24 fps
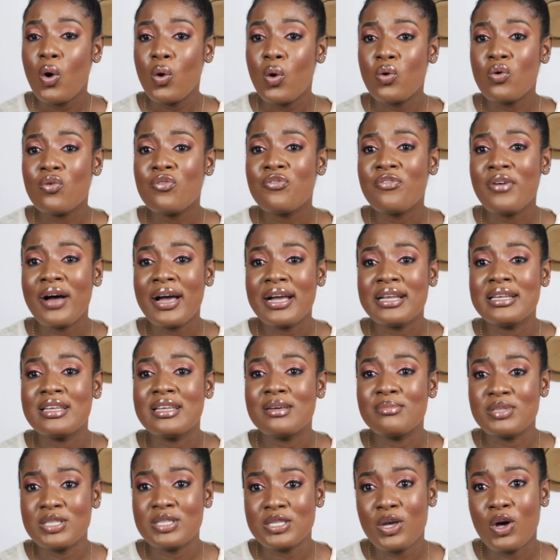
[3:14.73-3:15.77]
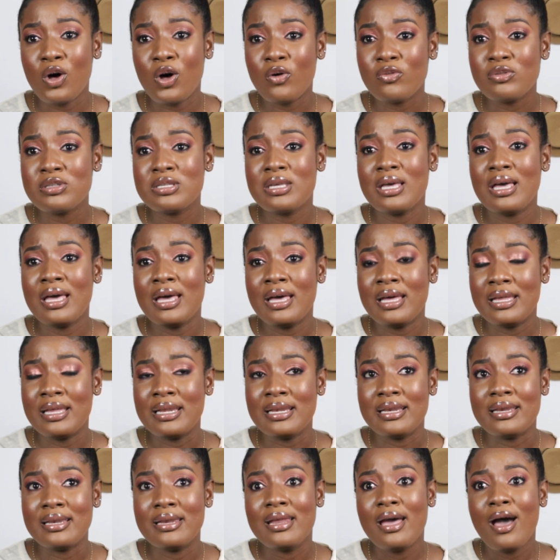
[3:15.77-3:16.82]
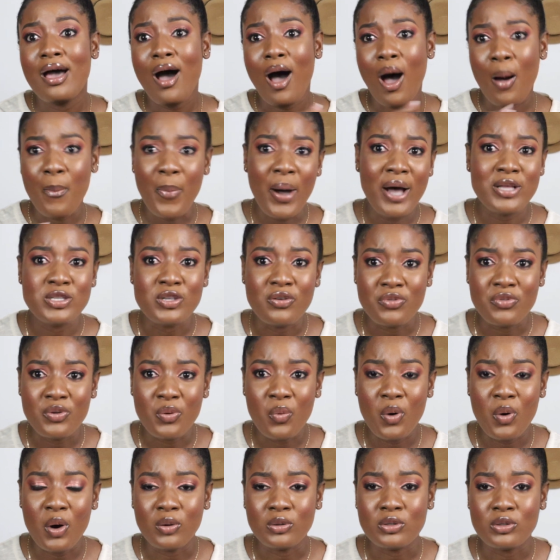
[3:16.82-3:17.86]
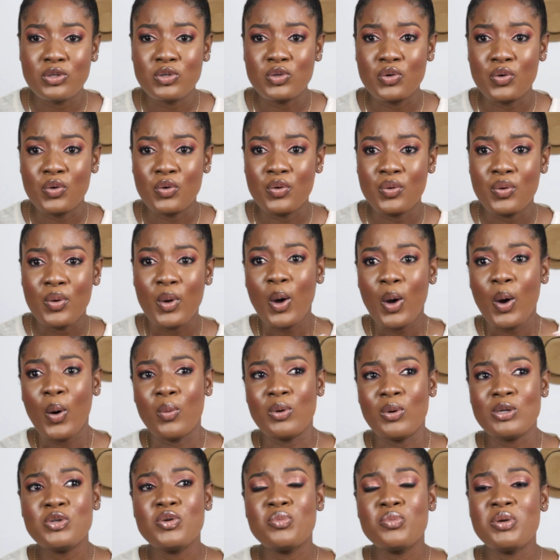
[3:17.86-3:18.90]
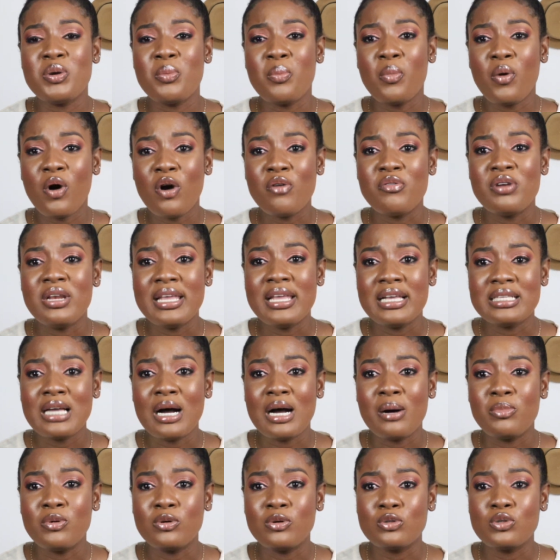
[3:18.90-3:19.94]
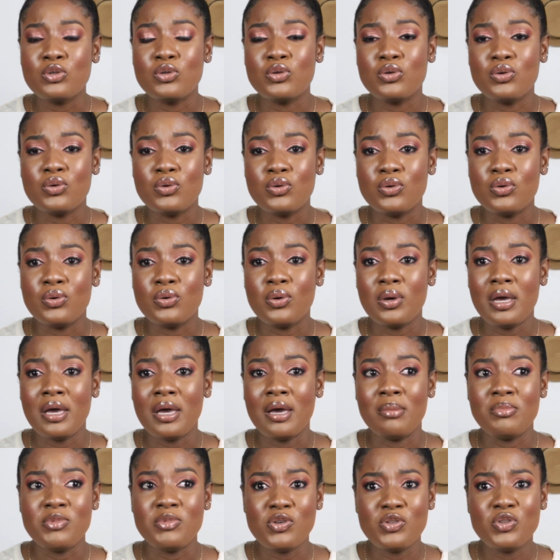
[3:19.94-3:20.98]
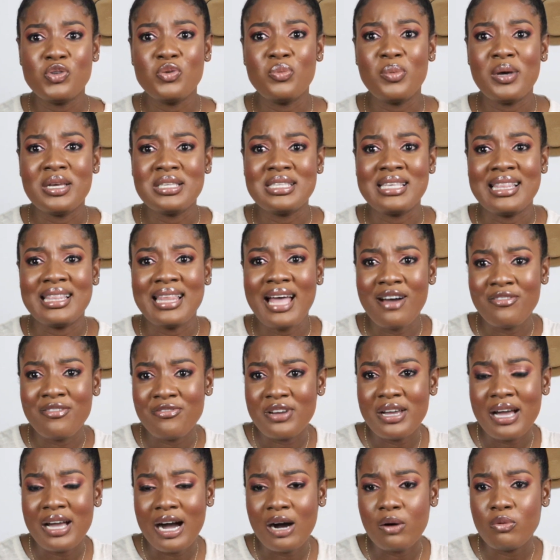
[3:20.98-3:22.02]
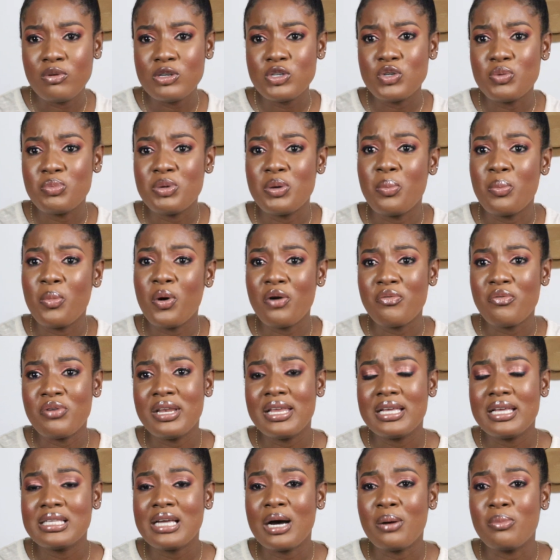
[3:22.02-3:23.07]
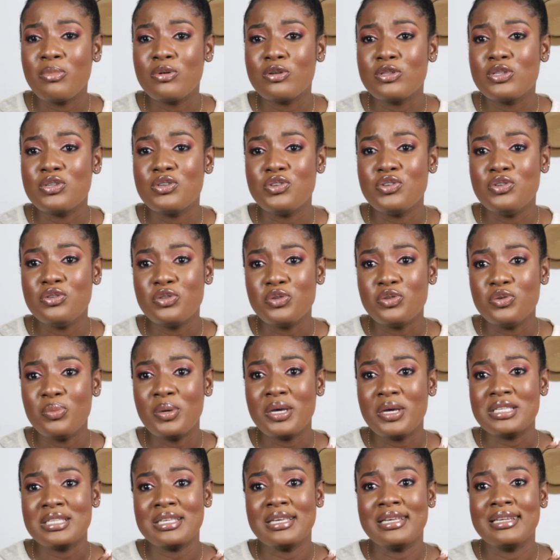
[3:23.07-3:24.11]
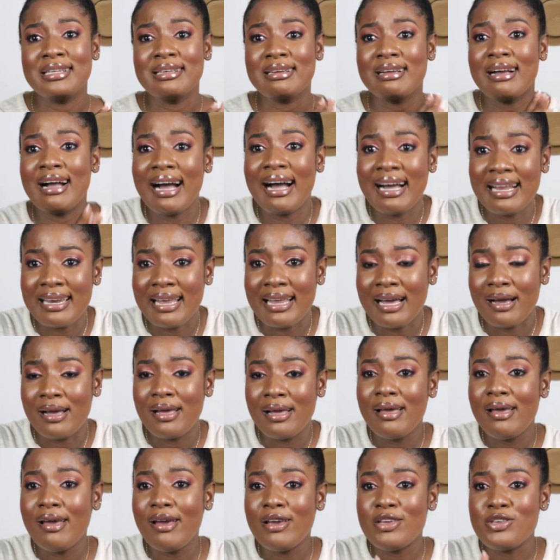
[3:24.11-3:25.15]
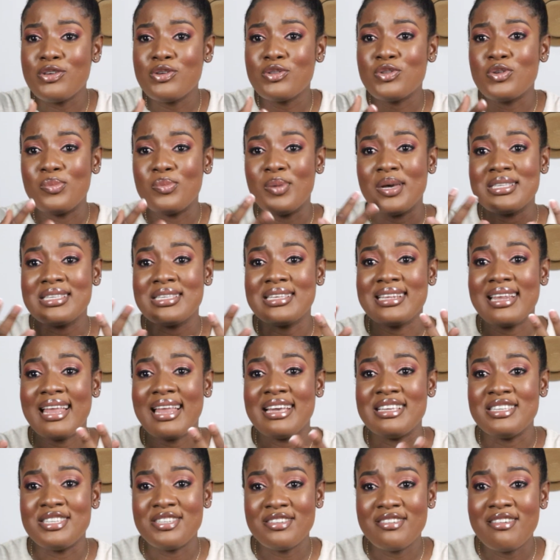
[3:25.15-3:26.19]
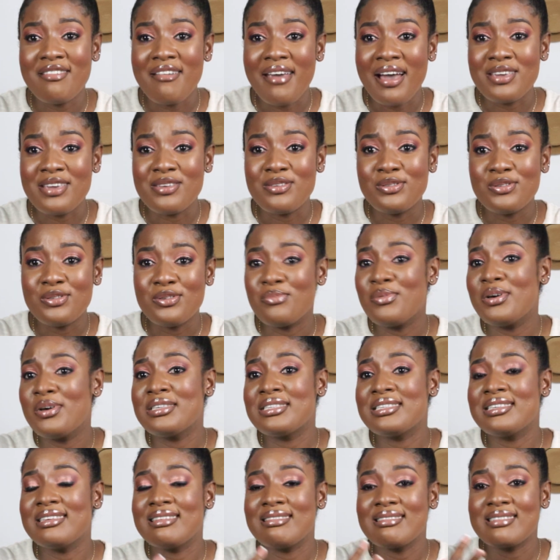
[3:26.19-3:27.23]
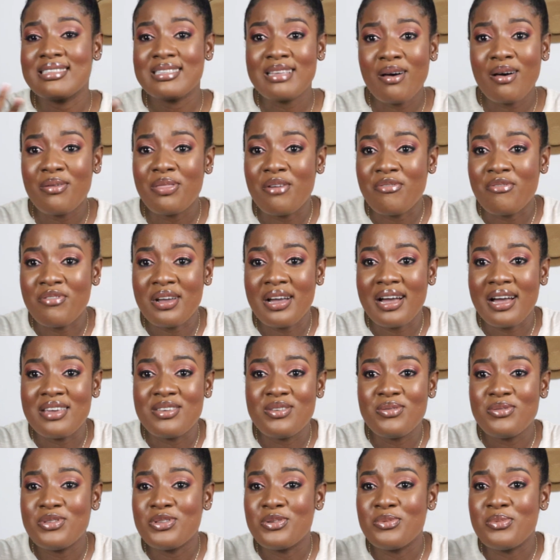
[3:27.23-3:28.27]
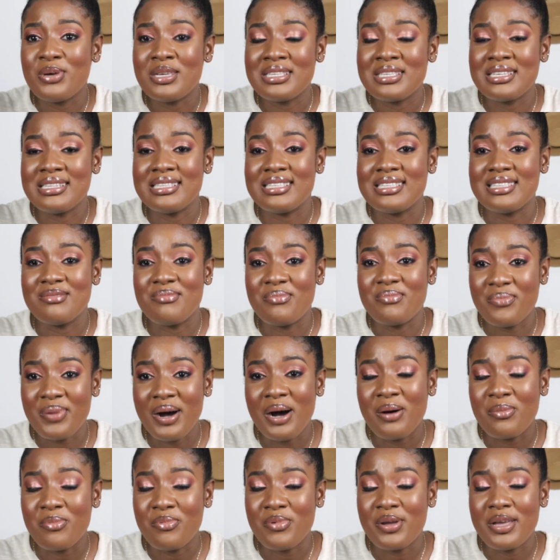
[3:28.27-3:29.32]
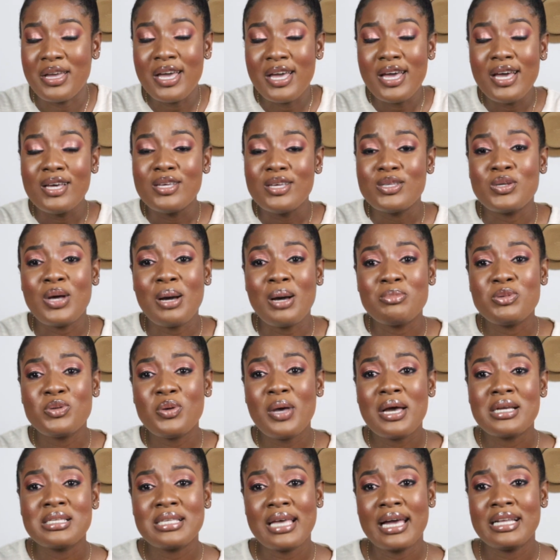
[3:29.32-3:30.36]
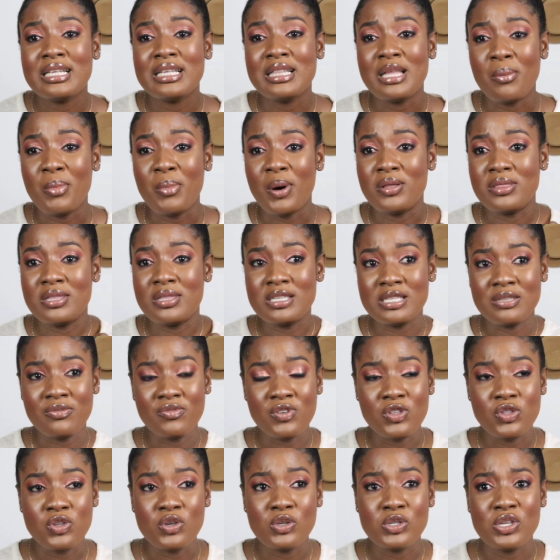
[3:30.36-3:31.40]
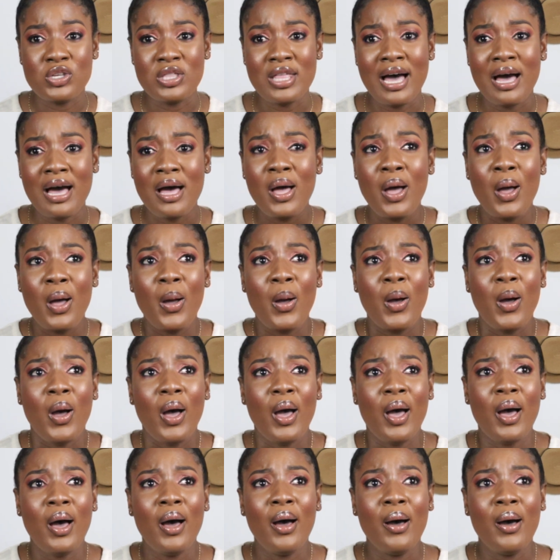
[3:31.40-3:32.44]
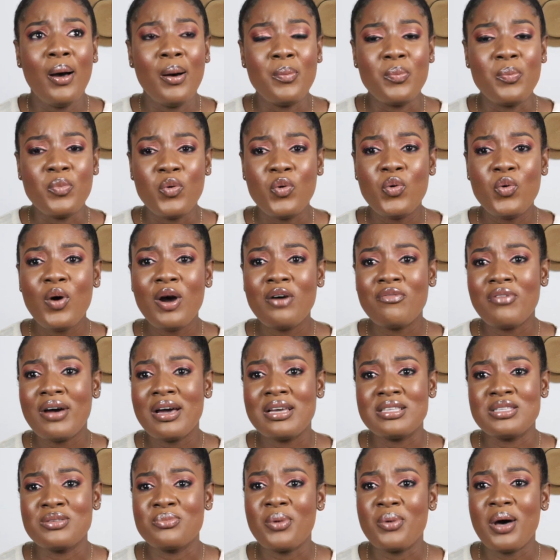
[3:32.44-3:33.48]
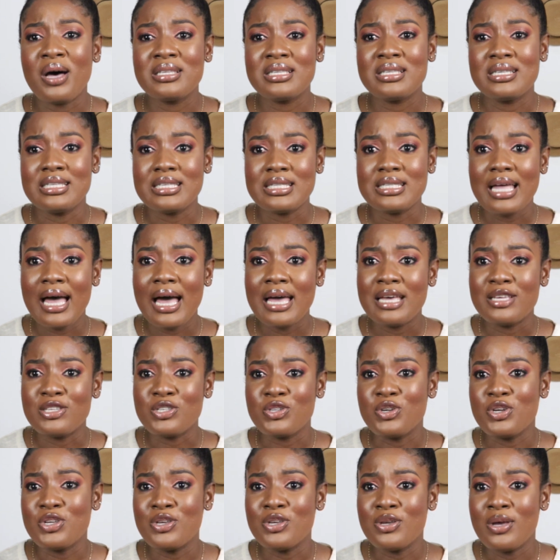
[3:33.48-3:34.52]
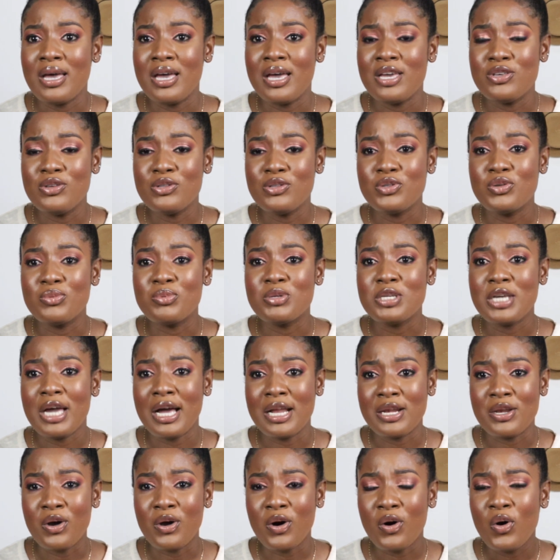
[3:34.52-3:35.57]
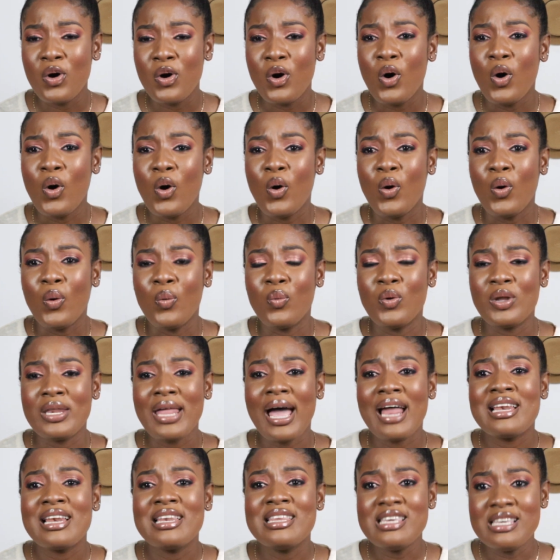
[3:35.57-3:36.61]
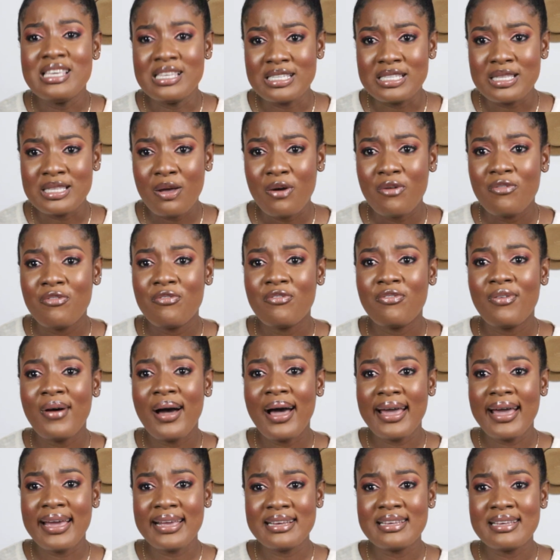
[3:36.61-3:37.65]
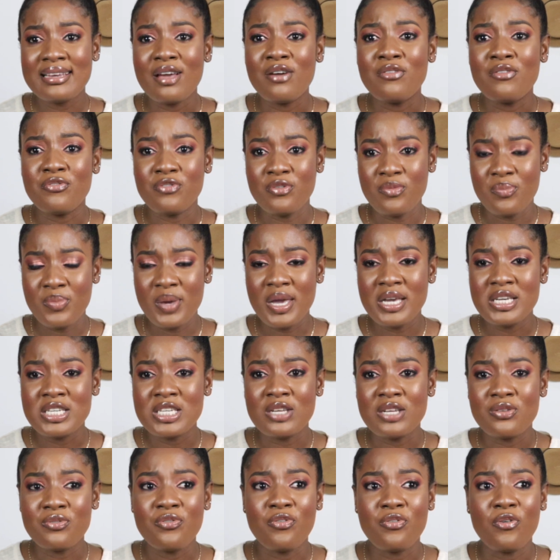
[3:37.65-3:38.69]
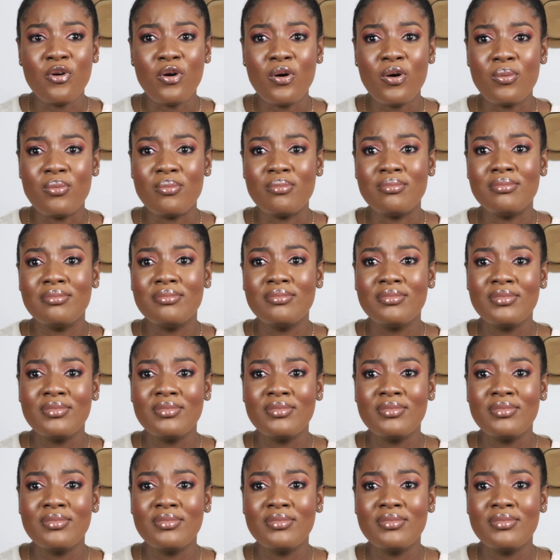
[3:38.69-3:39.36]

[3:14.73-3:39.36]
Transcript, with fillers: who find themselves in our part of the world. So which will be more relatable to um, YouTubers in Africa, which will be more relatable to YouTubers in Ghana, YouTubers in Nigeria, YouTubers in South Africa, YouTubers in Zimbabwe. So I'm so excited about this video, so that um, whoever is about to start his or her YouTube channel would at least find information from